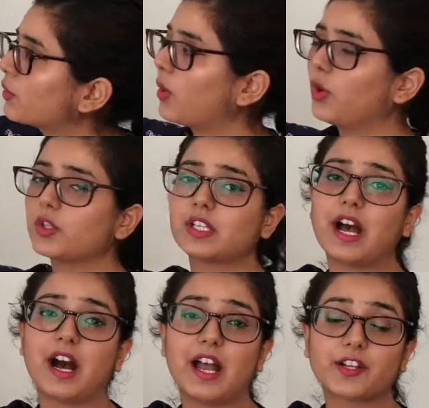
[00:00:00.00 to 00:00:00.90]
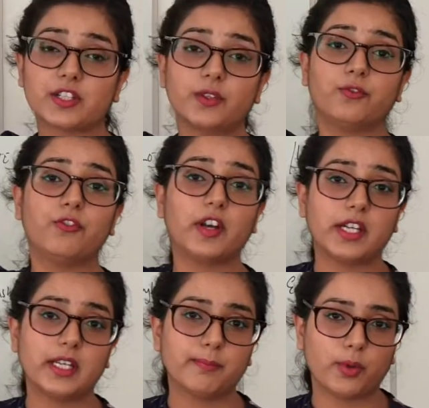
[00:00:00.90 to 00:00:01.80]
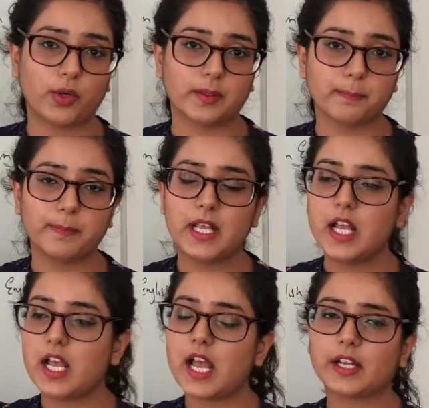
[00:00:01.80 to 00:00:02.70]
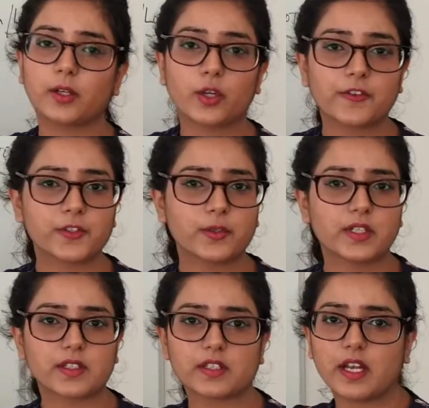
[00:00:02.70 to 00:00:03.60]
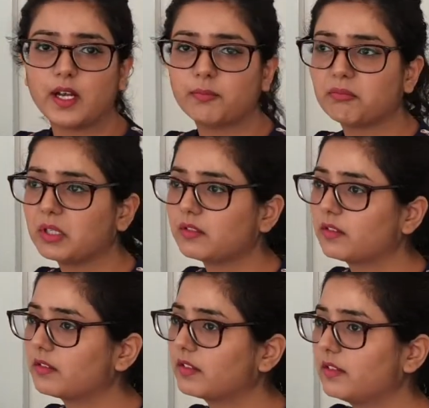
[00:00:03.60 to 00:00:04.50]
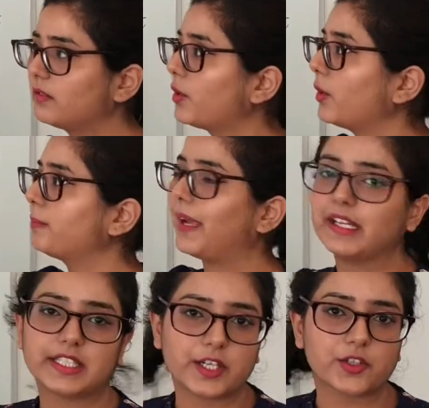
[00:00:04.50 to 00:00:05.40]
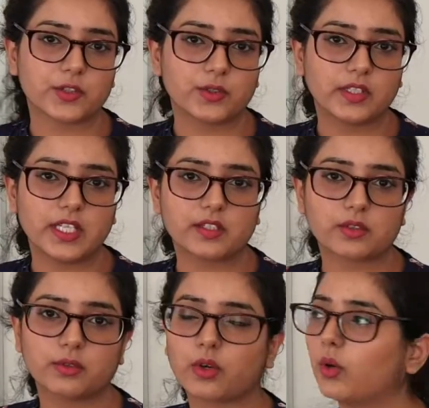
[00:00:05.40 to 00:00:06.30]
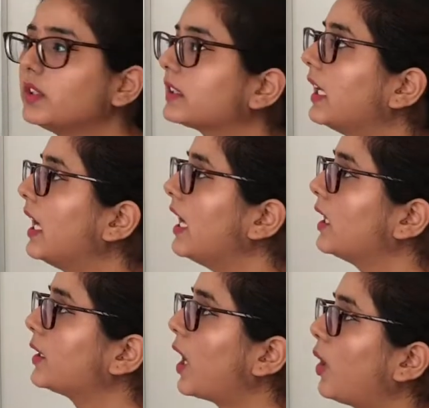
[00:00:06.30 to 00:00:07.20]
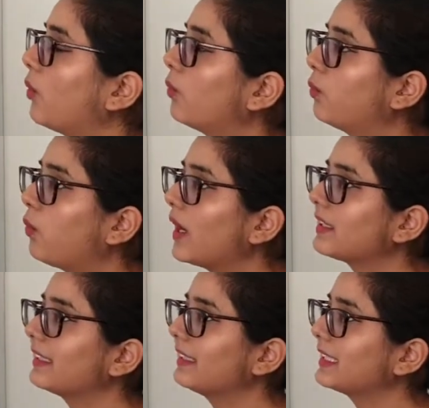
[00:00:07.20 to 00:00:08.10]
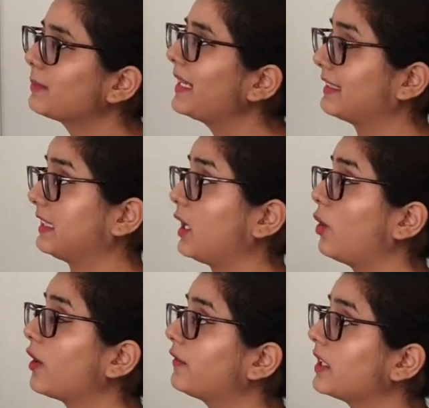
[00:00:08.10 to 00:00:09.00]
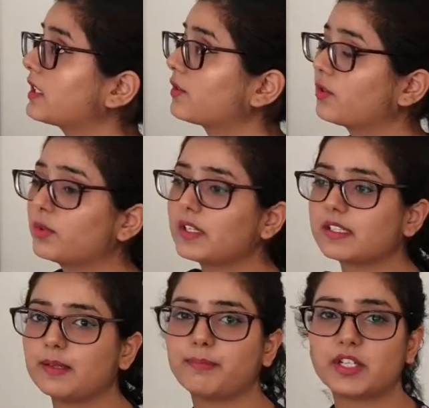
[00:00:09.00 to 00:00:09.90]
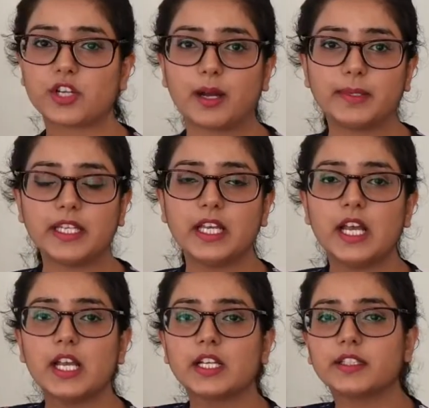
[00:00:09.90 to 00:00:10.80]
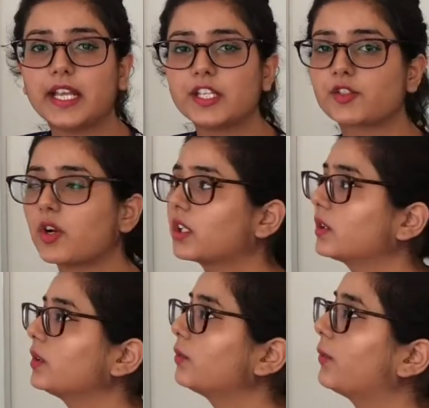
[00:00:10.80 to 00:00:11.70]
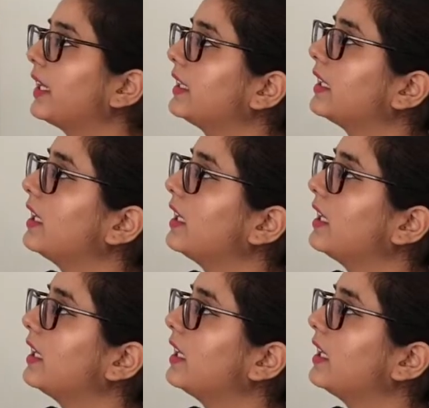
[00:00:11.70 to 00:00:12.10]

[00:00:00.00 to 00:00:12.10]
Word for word: two codes are actually very important and a lot of students um, don't pay attention to these two codes. Now what this means is a lot of the students in Punjabi, they struggle with